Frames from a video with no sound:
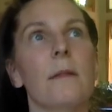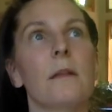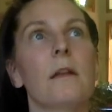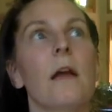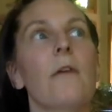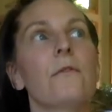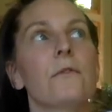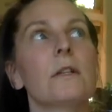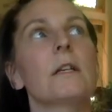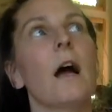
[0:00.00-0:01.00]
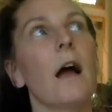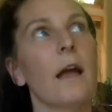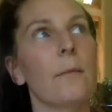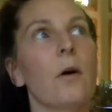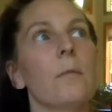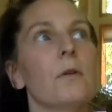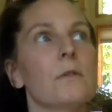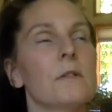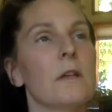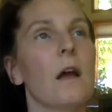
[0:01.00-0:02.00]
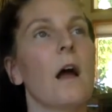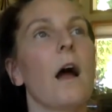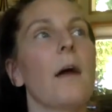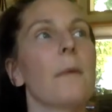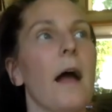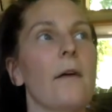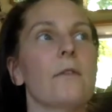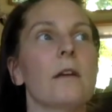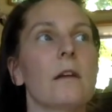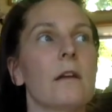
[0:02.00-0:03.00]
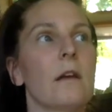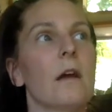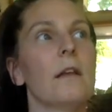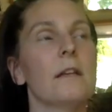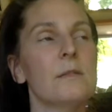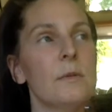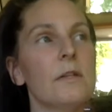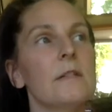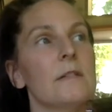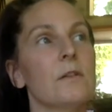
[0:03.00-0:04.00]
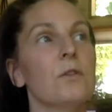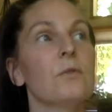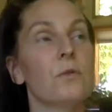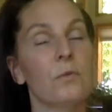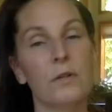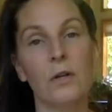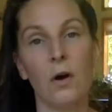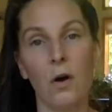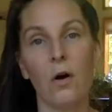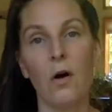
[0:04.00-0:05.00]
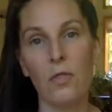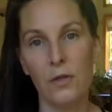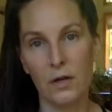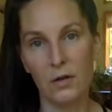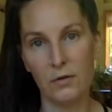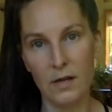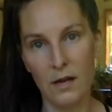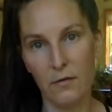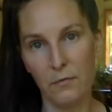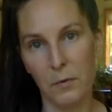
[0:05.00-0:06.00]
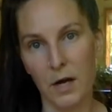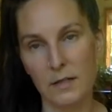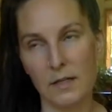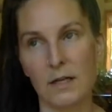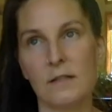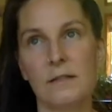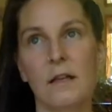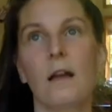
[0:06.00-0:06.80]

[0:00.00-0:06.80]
That every time almost I'm having an experience that you could really call the creative process,